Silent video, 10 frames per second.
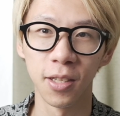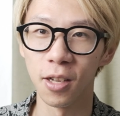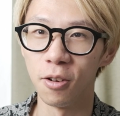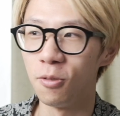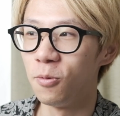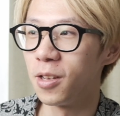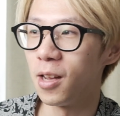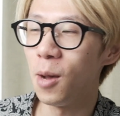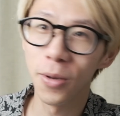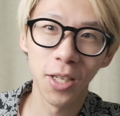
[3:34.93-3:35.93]
So
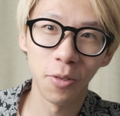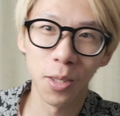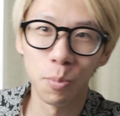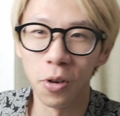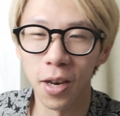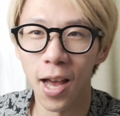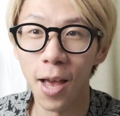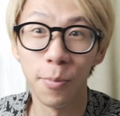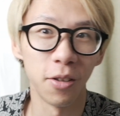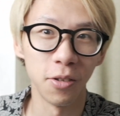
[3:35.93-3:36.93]
up until this point,
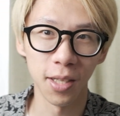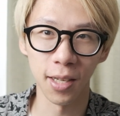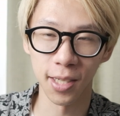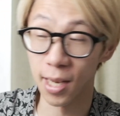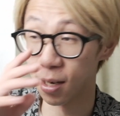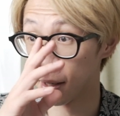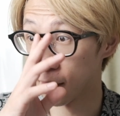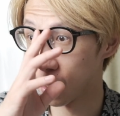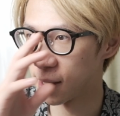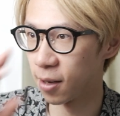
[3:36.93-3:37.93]
I've been using the standard
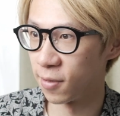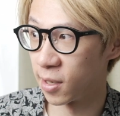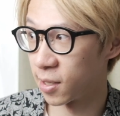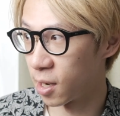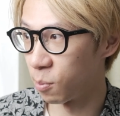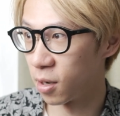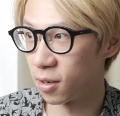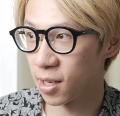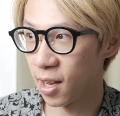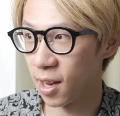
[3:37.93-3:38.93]
size 70
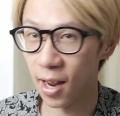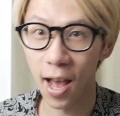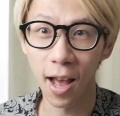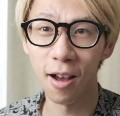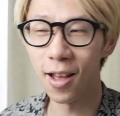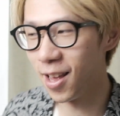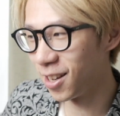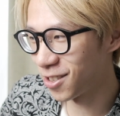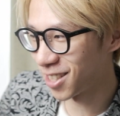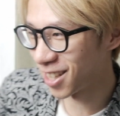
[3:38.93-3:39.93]
centimeters. And
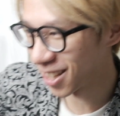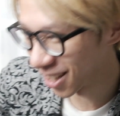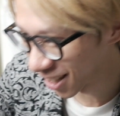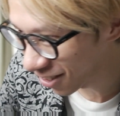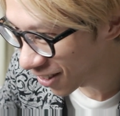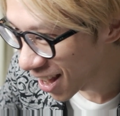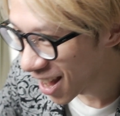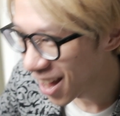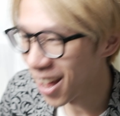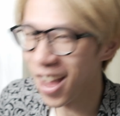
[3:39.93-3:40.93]
interestingly enough,
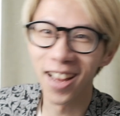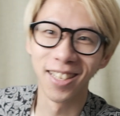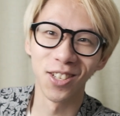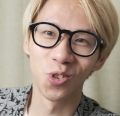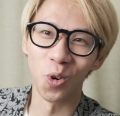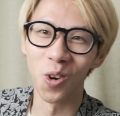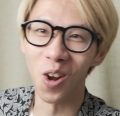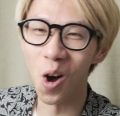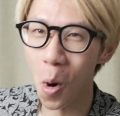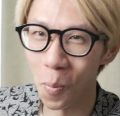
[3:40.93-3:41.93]
I destroyed
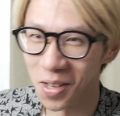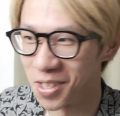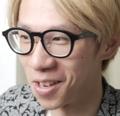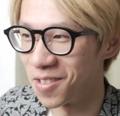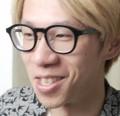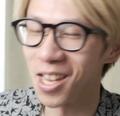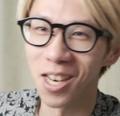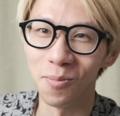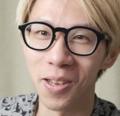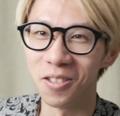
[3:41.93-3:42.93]
all my 70
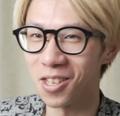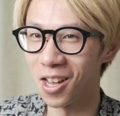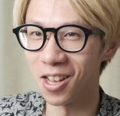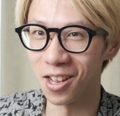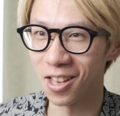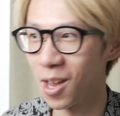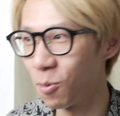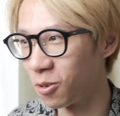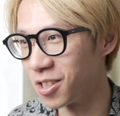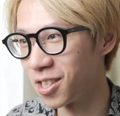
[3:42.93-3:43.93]
centimeters
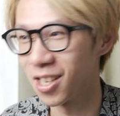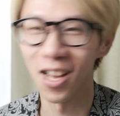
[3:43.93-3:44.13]
cable releases.